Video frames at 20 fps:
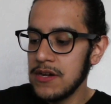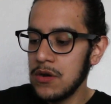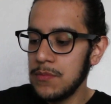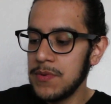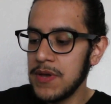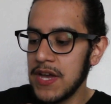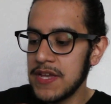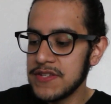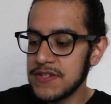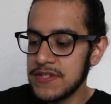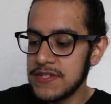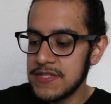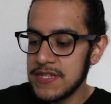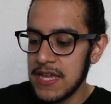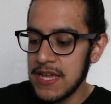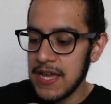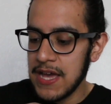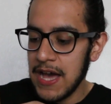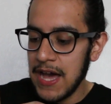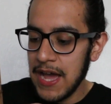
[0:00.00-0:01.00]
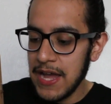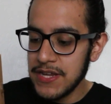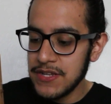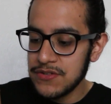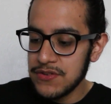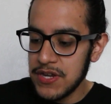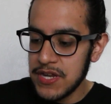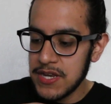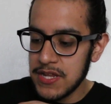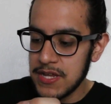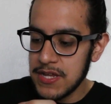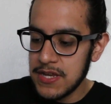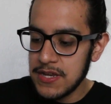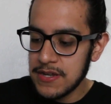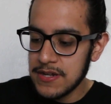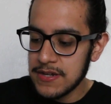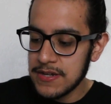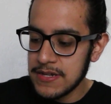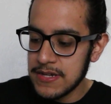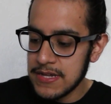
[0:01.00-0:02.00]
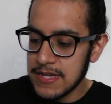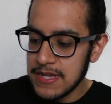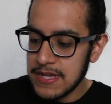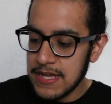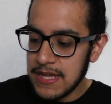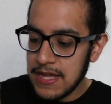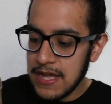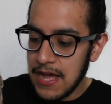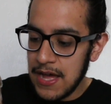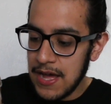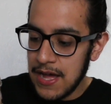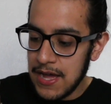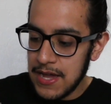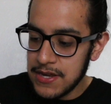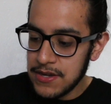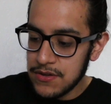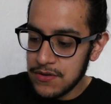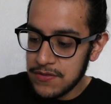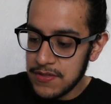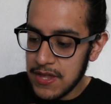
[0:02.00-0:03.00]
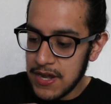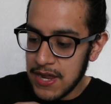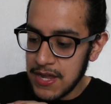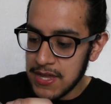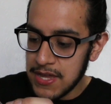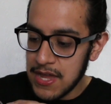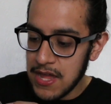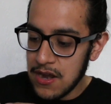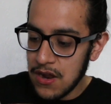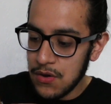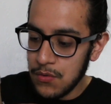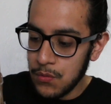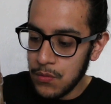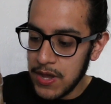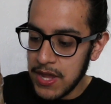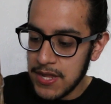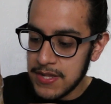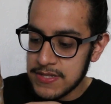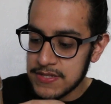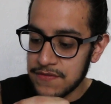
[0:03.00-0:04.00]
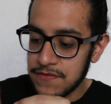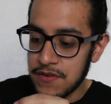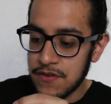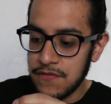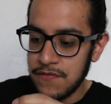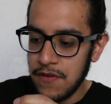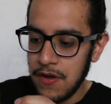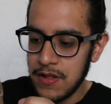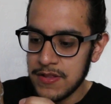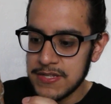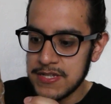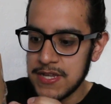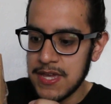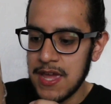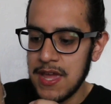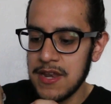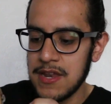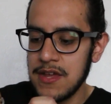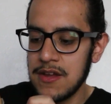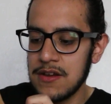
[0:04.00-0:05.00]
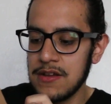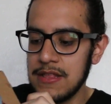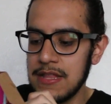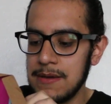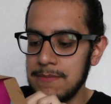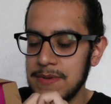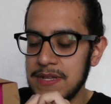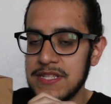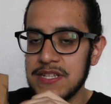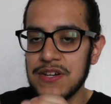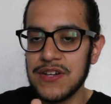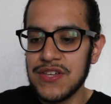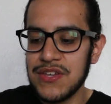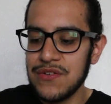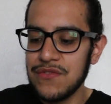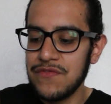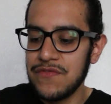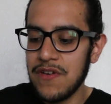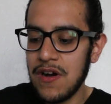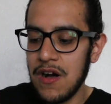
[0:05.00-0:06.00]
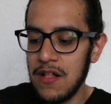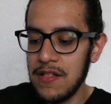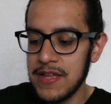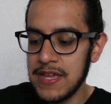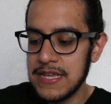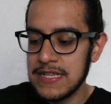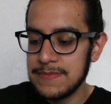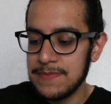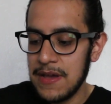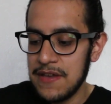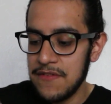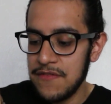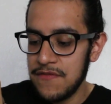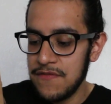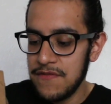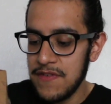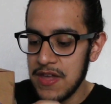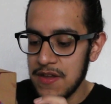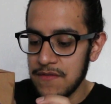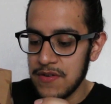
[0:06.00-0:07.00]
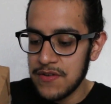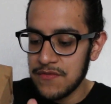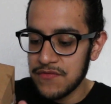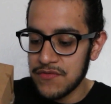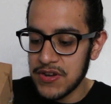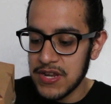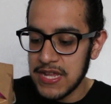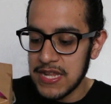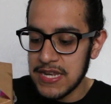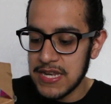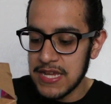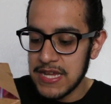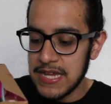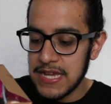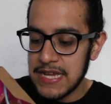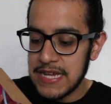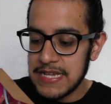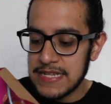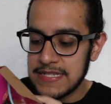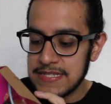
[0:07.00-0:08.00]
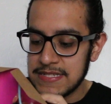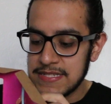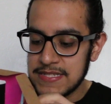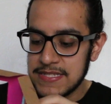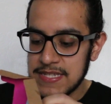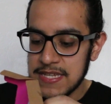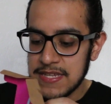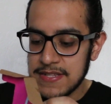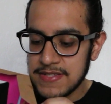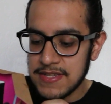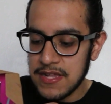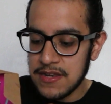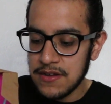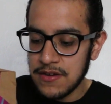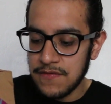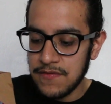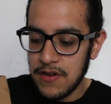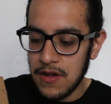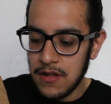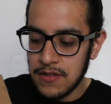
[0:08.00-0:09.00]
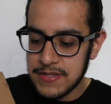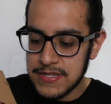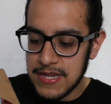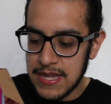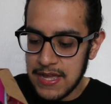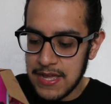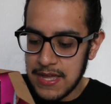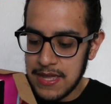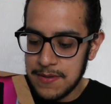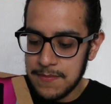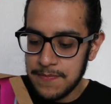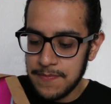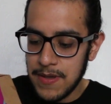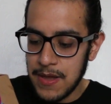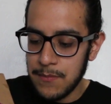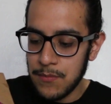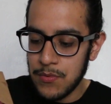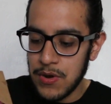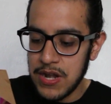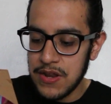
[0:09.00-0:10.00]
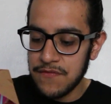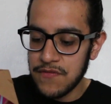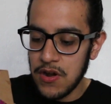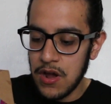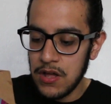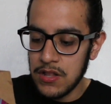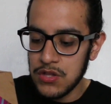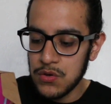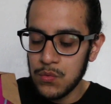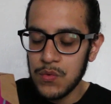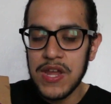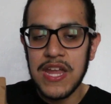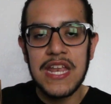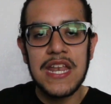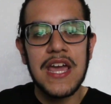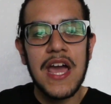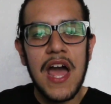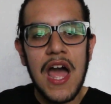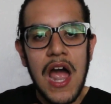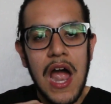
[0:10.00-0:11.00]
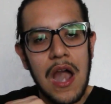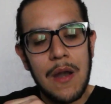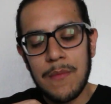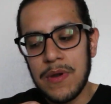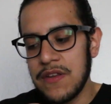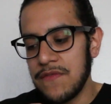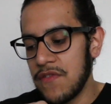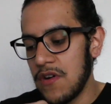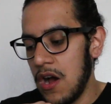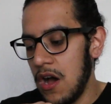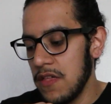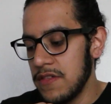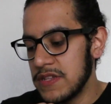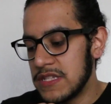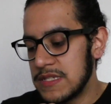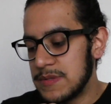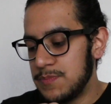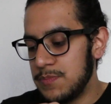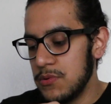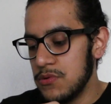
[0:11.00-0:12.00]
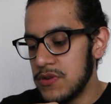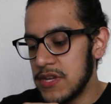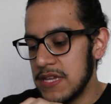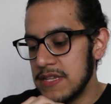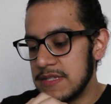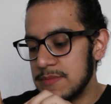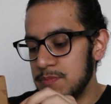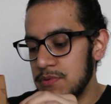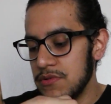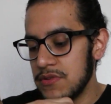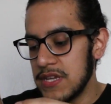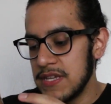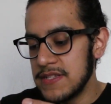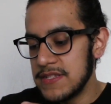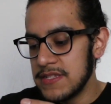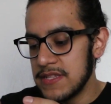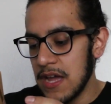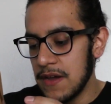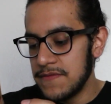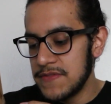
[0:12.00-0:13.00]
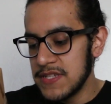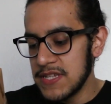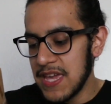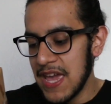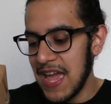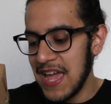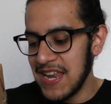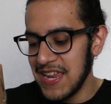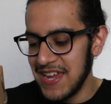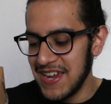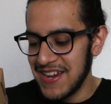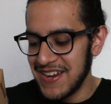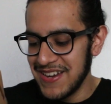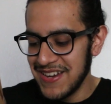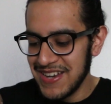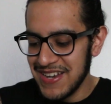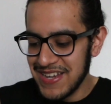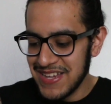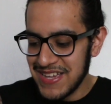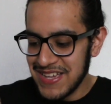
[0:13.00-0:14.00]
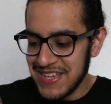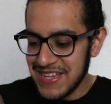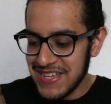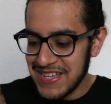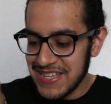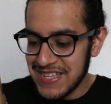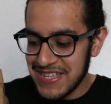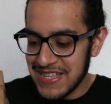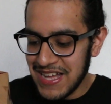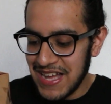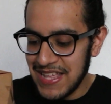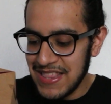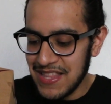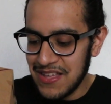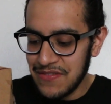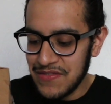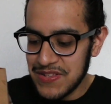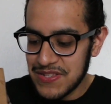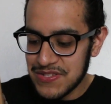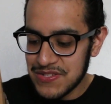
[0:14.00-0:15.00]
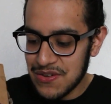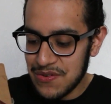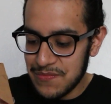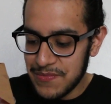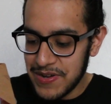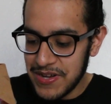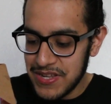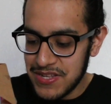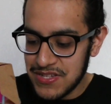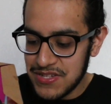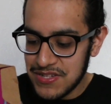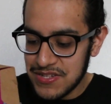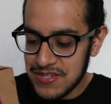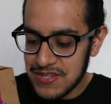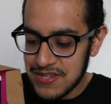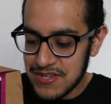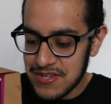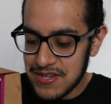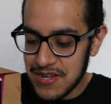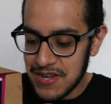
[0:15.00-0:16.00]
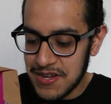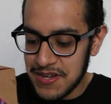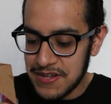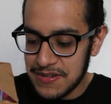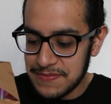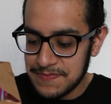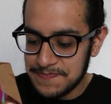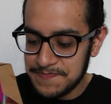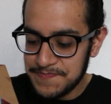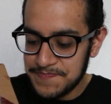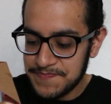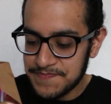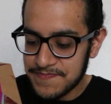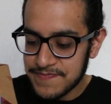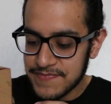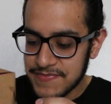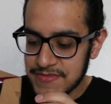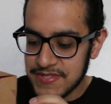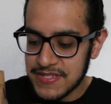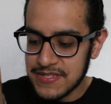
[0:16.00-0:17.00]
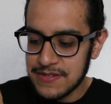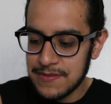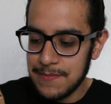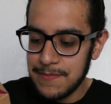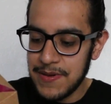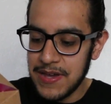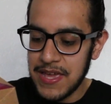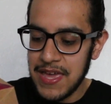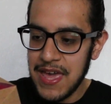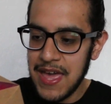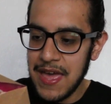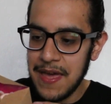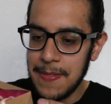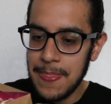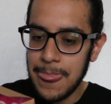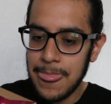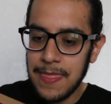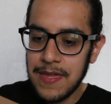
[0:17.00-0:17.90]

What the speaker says: Hope you guys are staying hydrated. I know that I cannot wait for fall to get here. Let me tell you, fall is my favorite freaking season of all time. I'm ready for Halloween. I'm ready for all the spooky, spooky stuff to get here. I love it so much. But yeah.